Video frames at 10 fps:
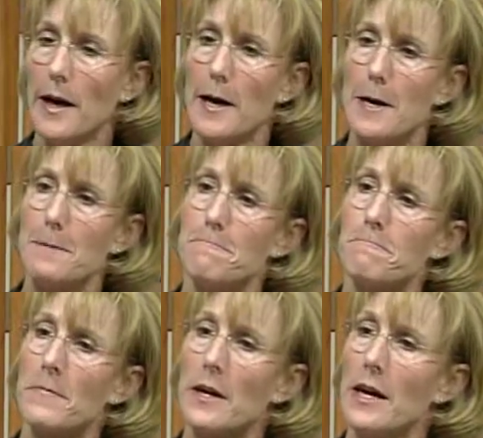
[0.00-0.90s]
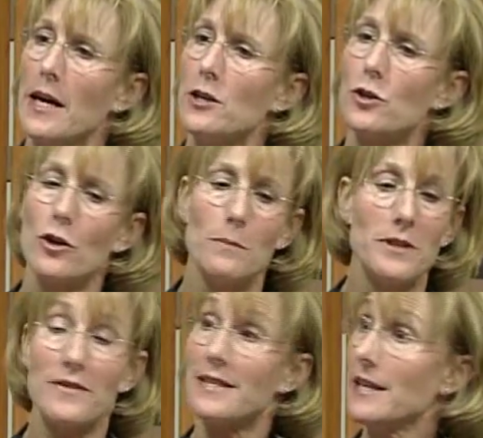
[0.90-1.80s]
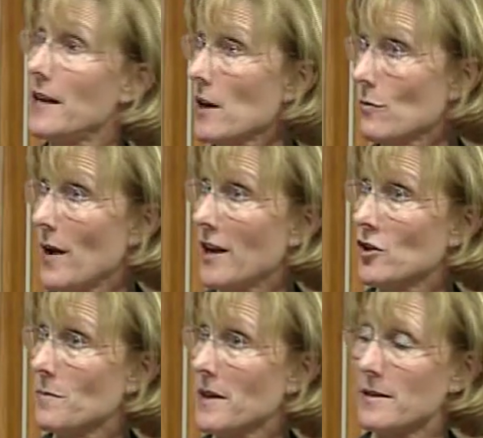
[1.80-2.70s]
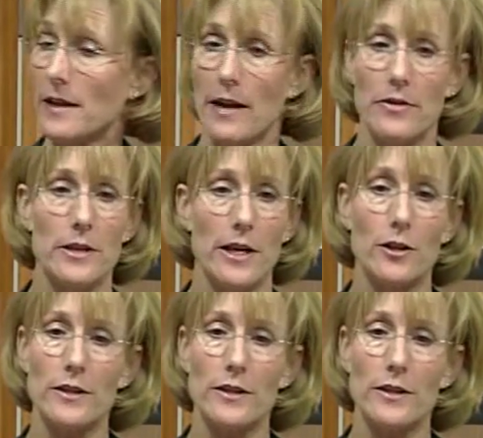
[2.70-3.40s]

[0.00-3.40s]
In terms of seating arrangements at the dinner